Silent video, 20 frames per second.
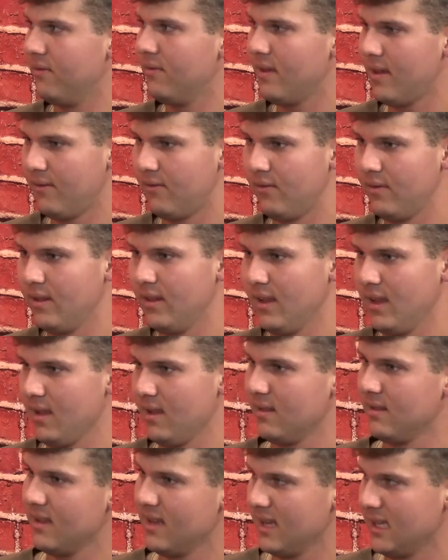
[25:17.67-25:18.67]
have
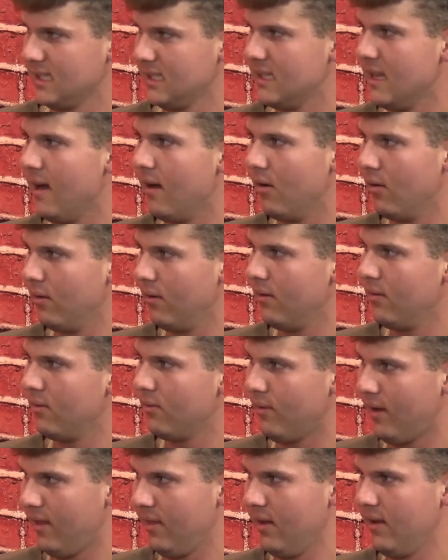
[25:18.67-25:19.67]
really excelled,
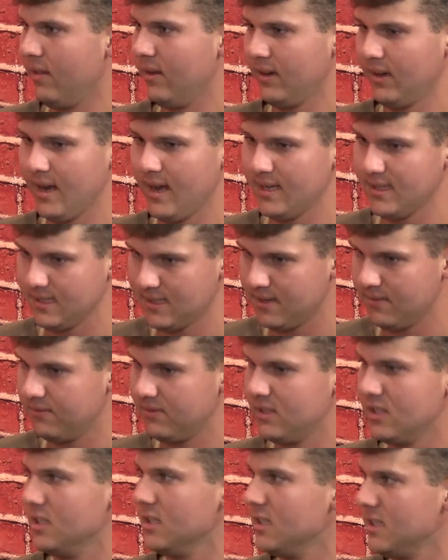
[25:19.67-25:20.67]
while the other guys
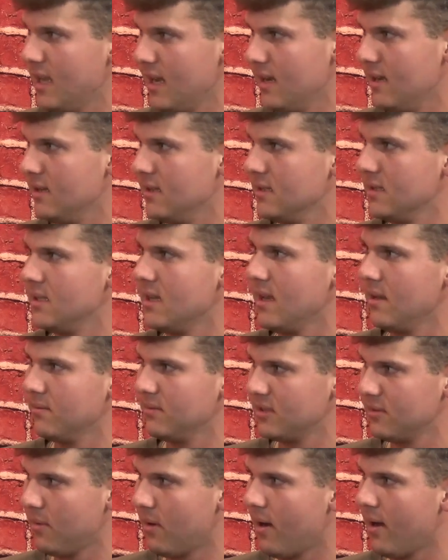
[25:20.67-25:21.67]
have just stayed in the same
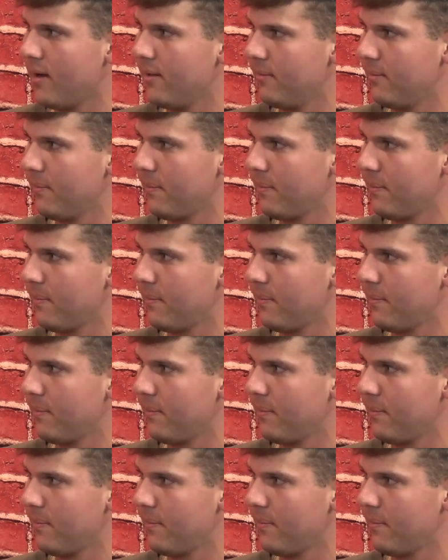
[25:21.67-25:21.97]
spot.